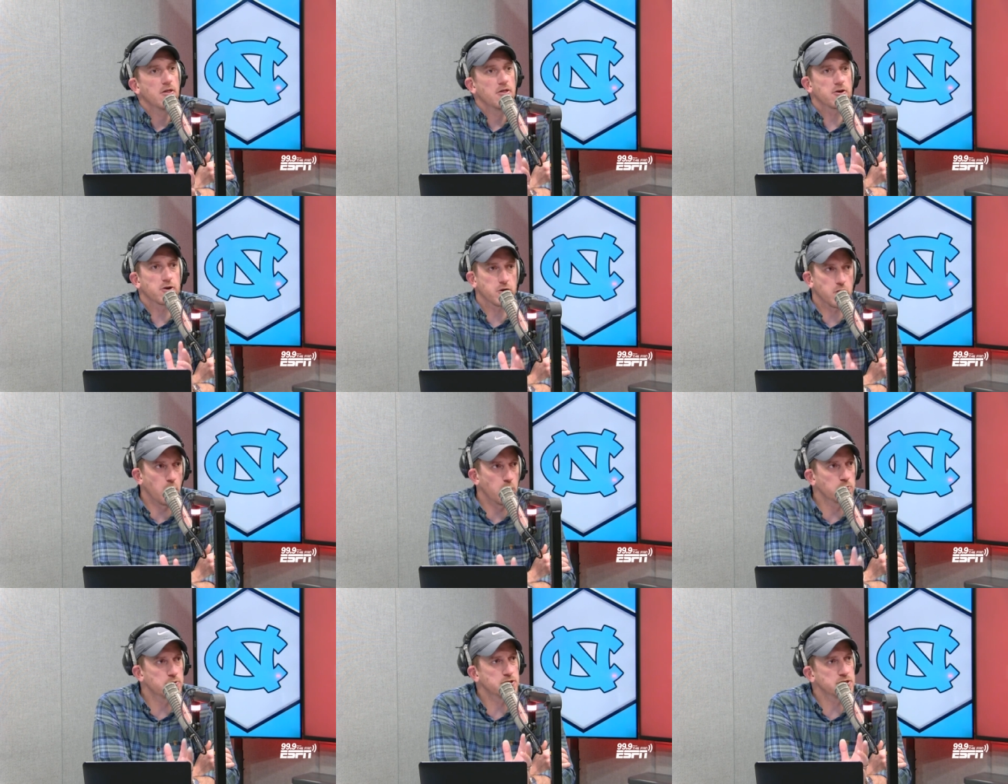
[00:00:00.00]
the
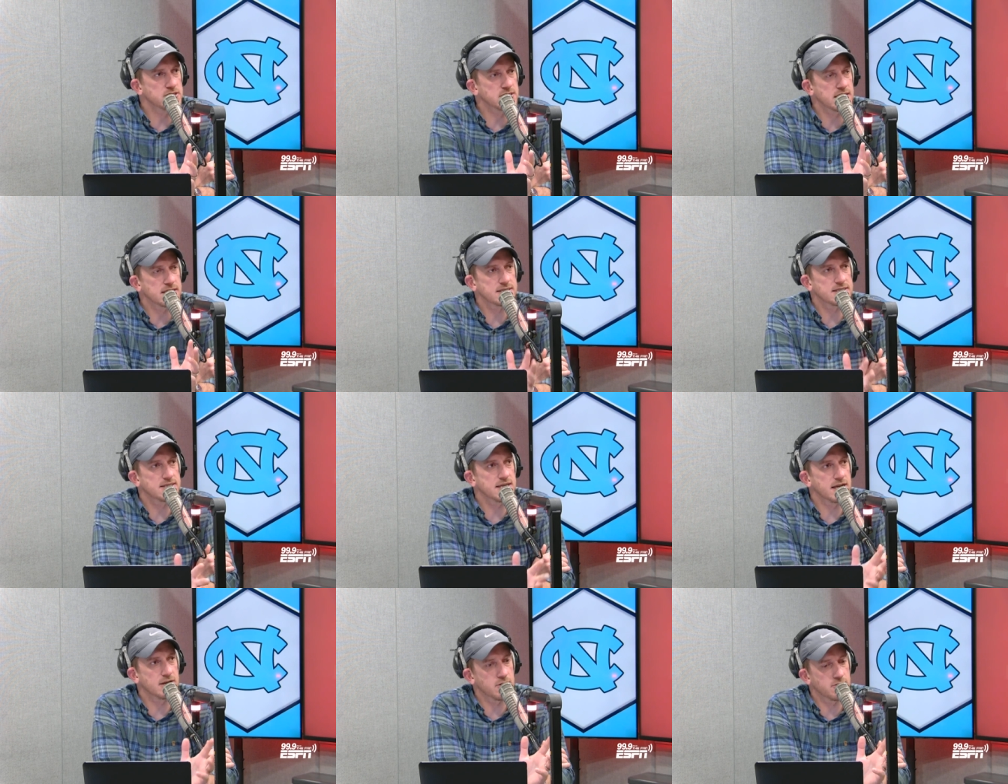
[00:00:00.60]
coaches that
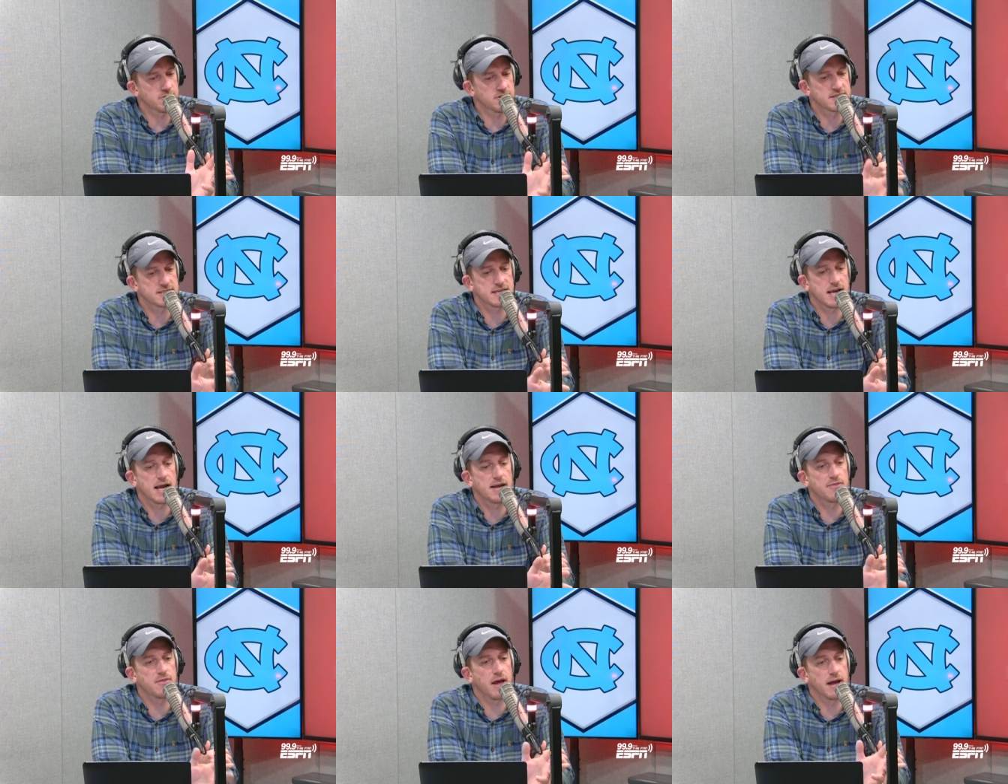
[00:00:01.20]
stand on the
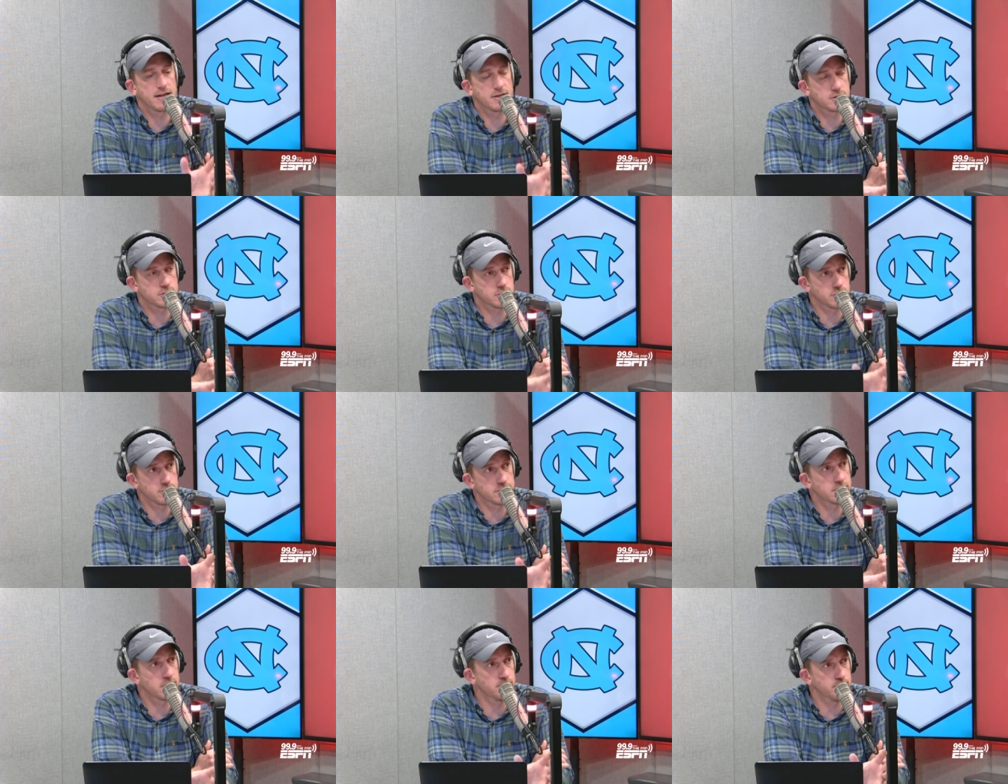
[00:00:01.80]
sideline
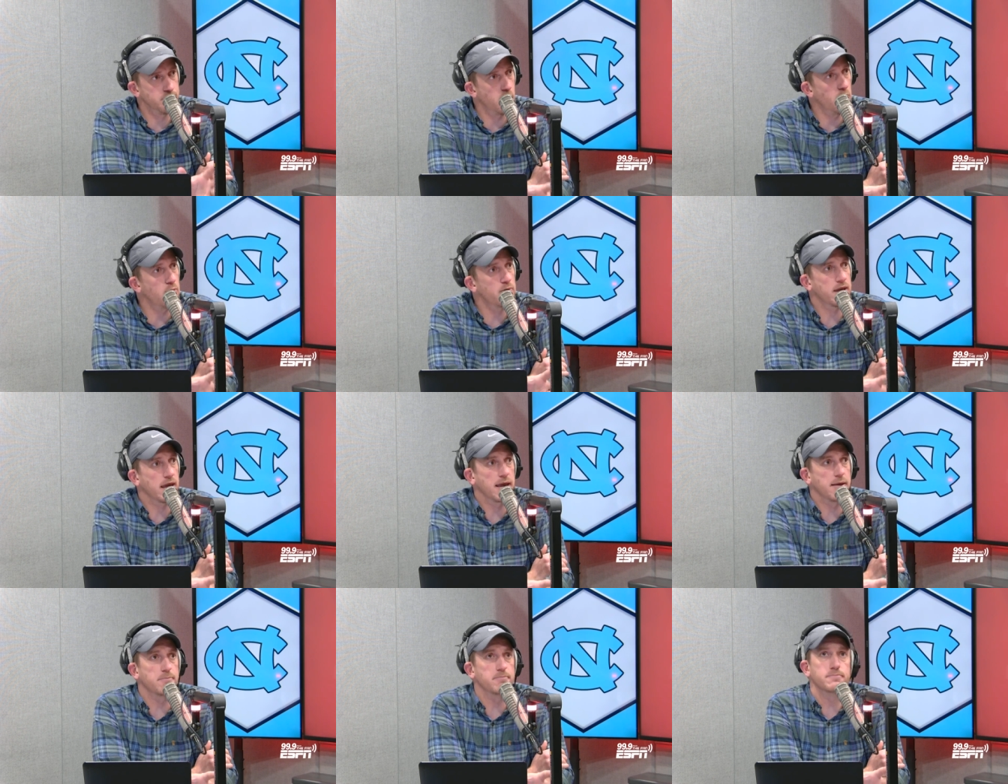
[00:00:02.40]
during the bowl
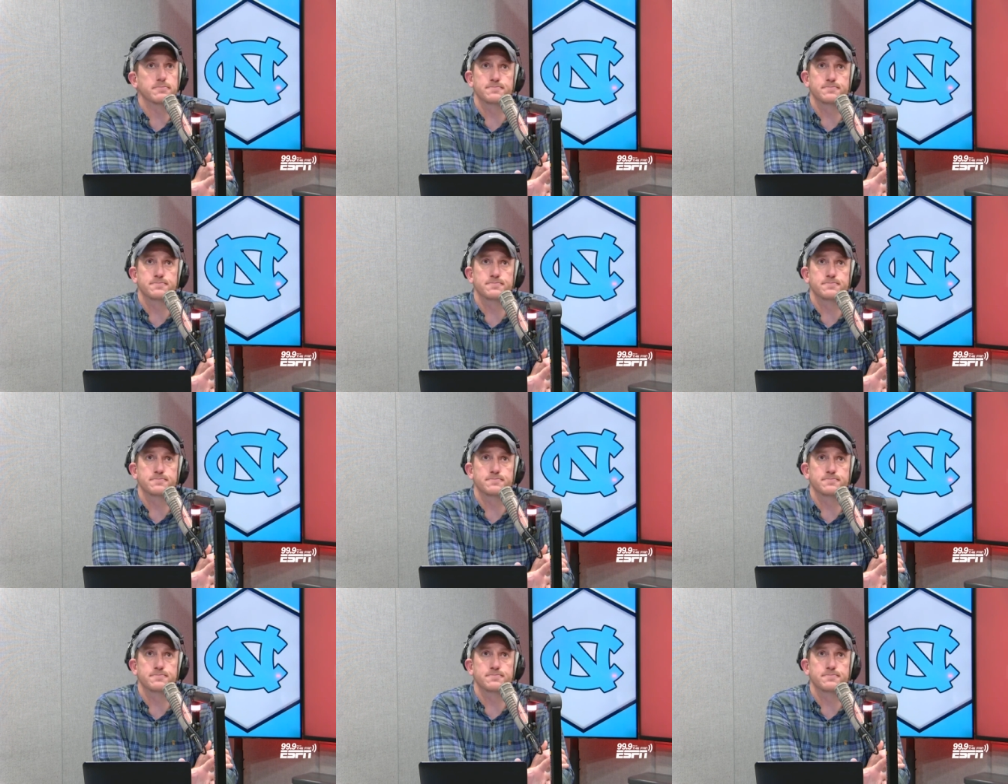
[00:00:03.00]
game,